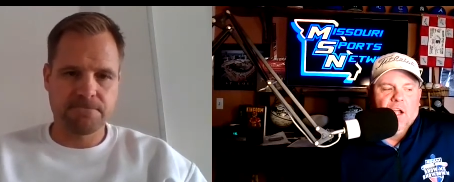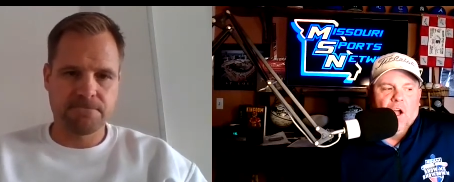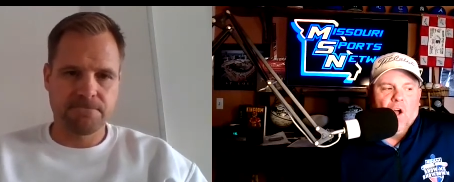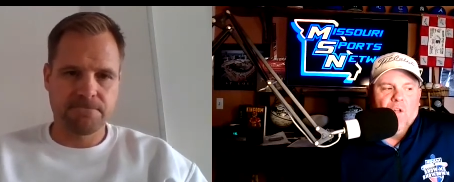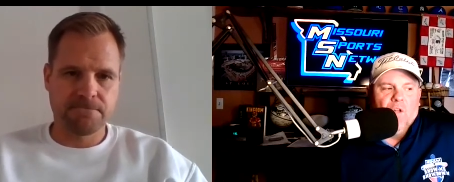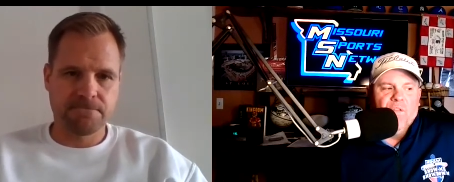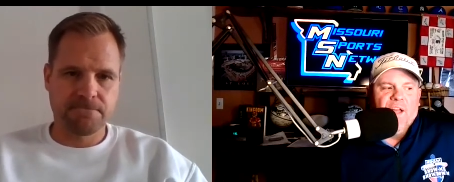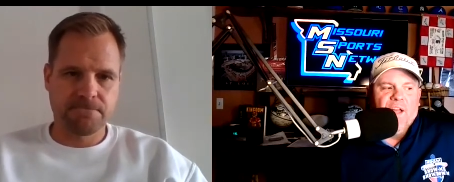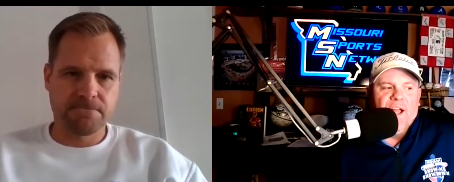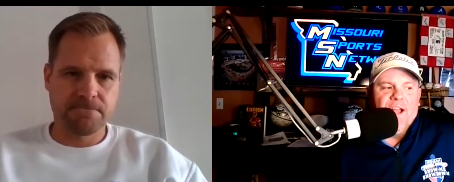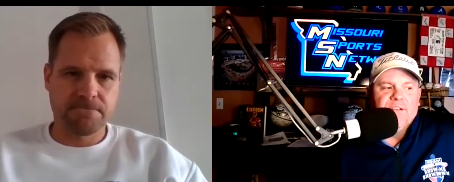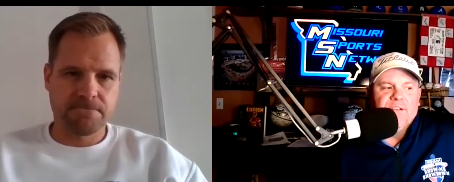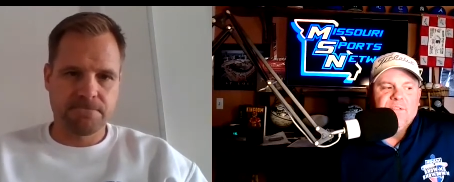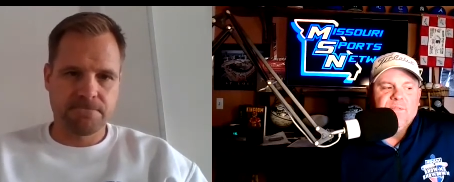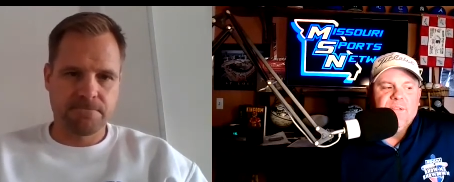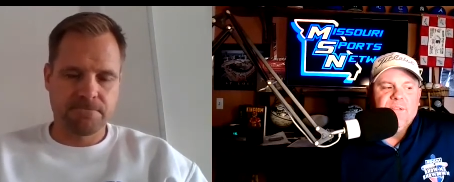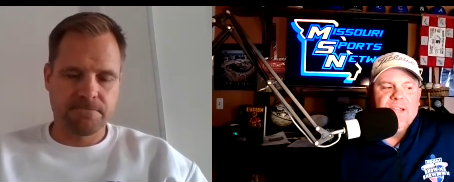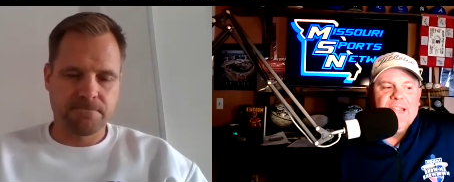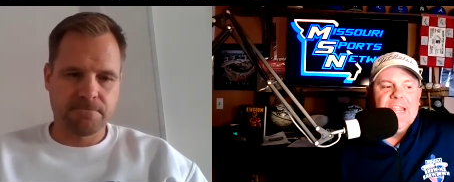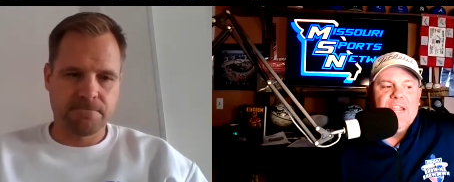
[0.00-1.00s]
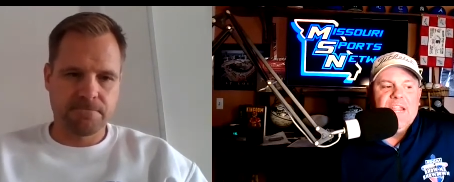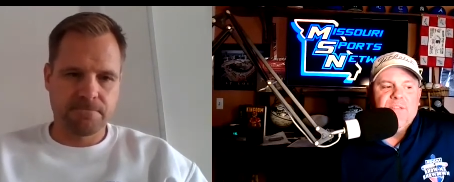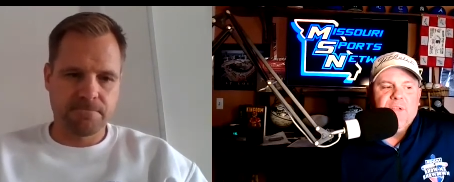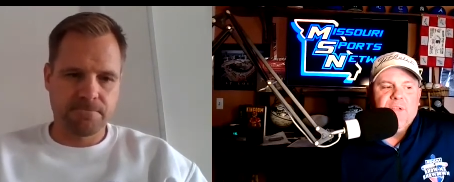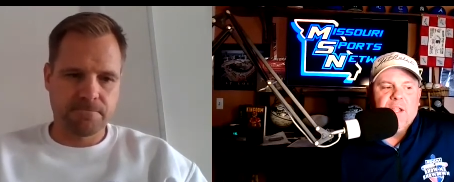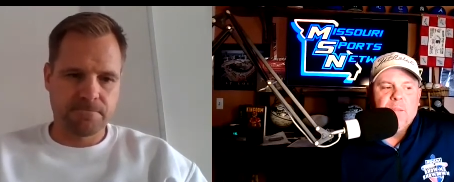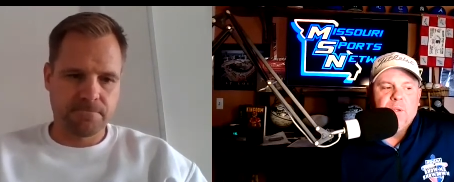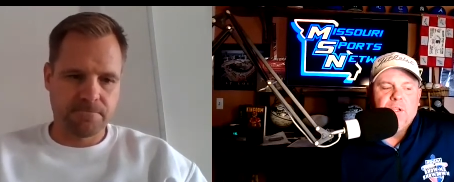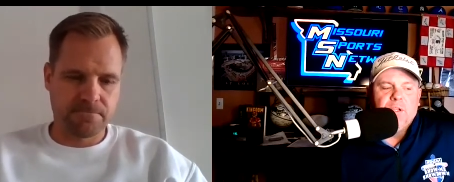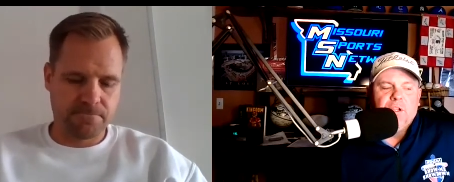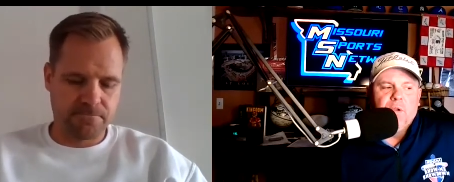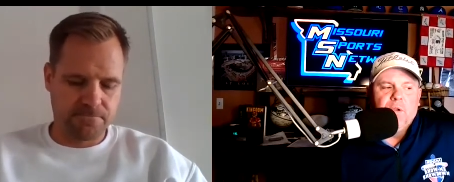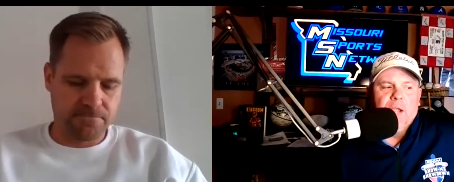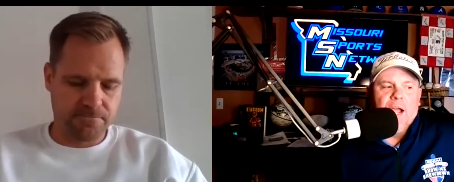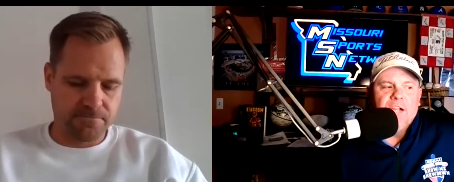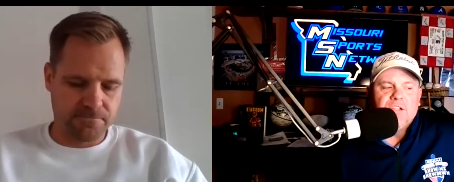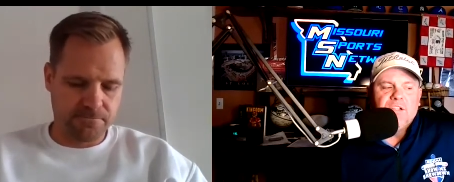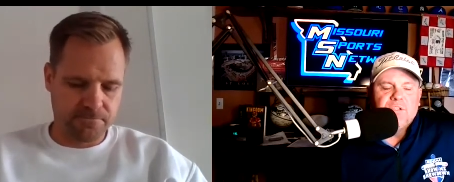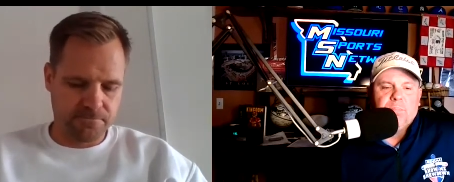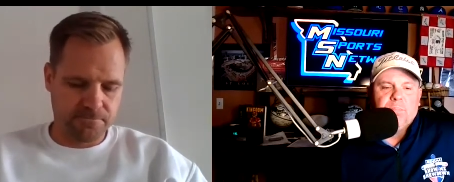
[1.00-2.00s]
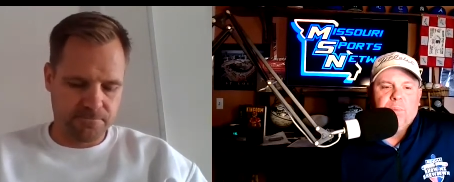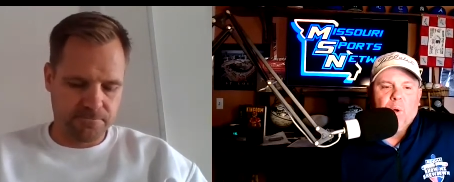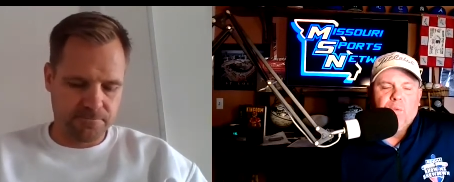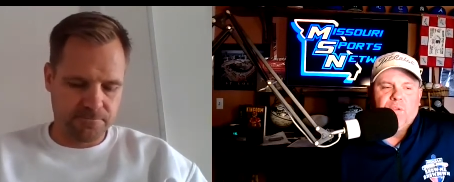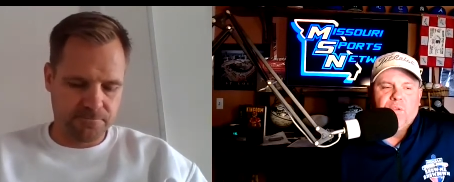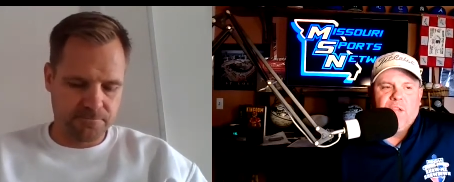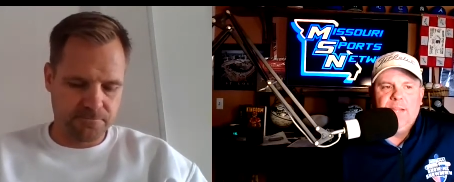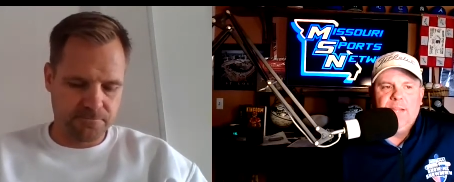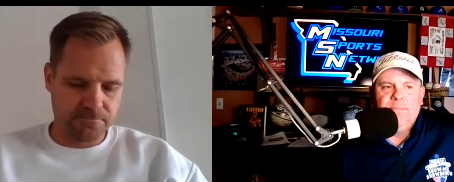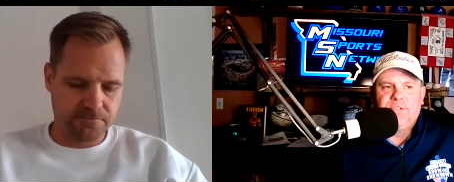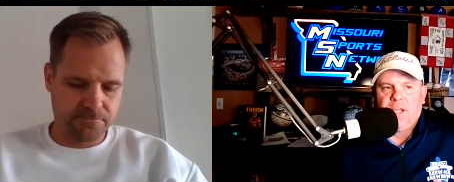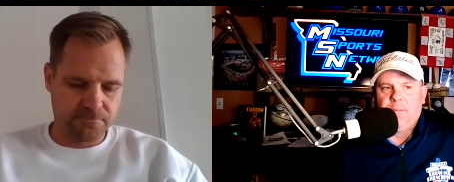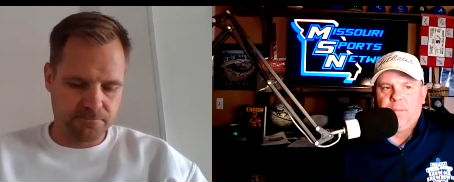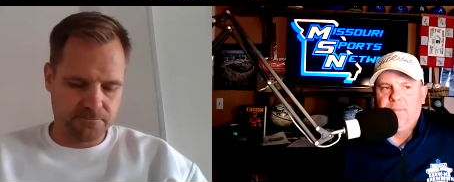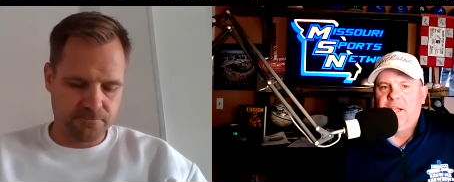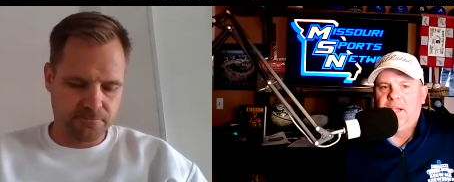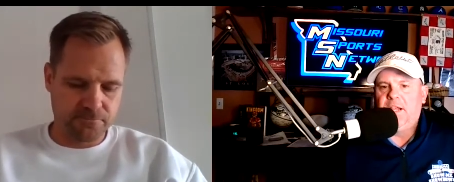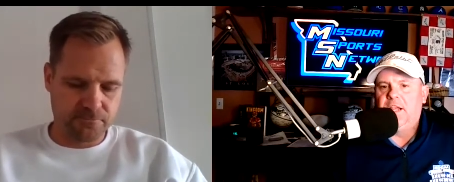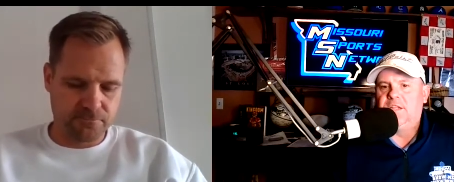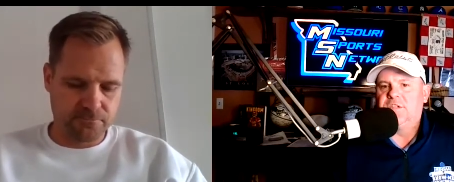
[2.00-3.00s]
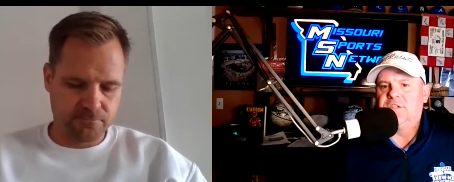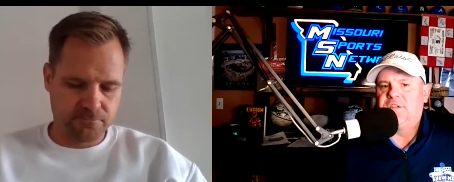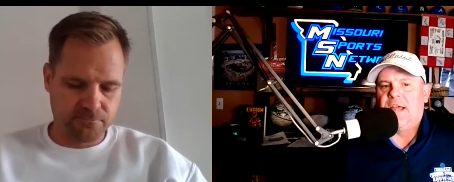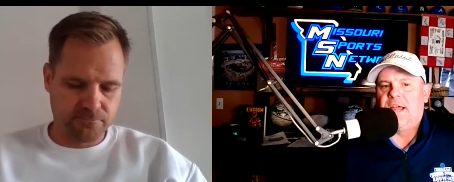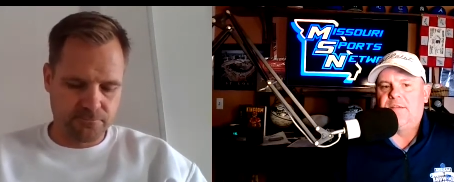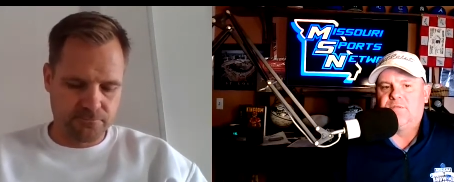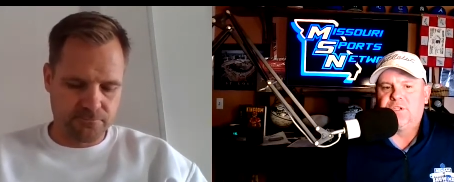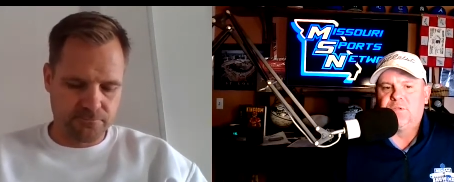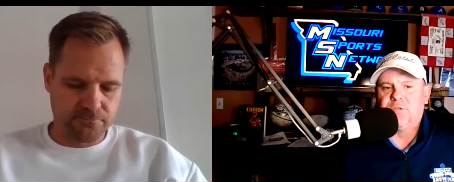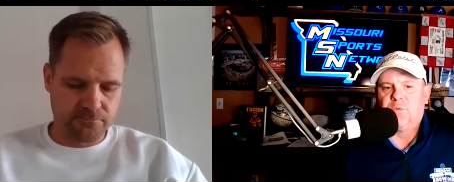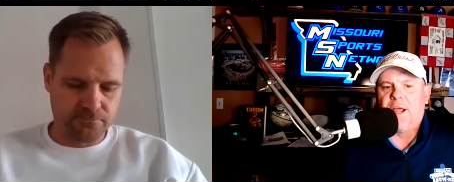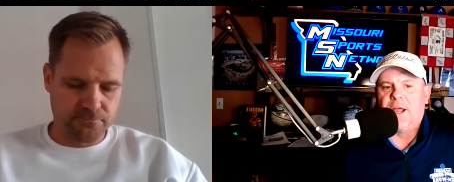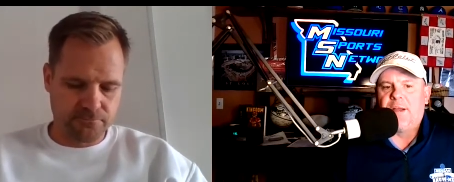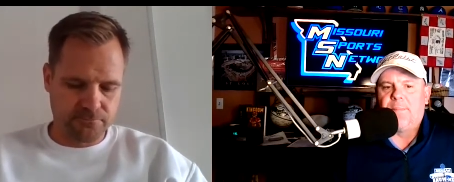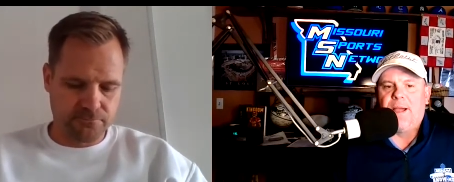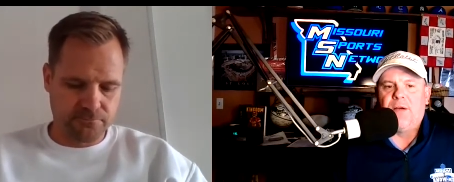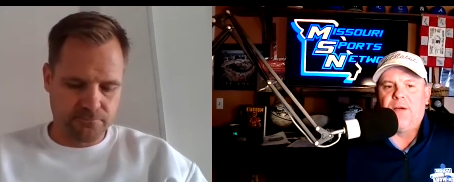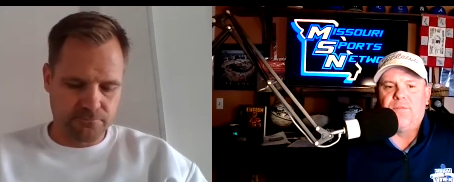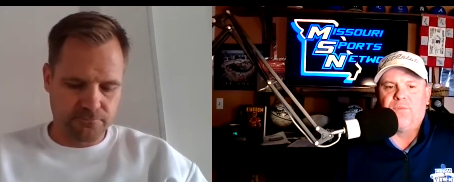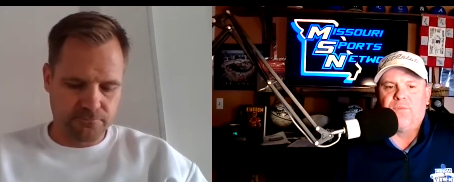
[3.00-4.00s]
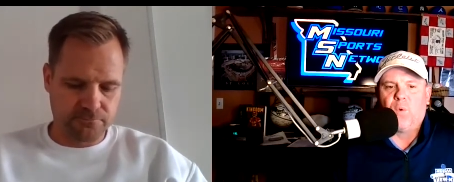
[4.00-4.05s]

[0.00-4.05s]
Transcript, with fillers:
Speaker 1: on that evening. But you guys, both teams coming into this averaging right about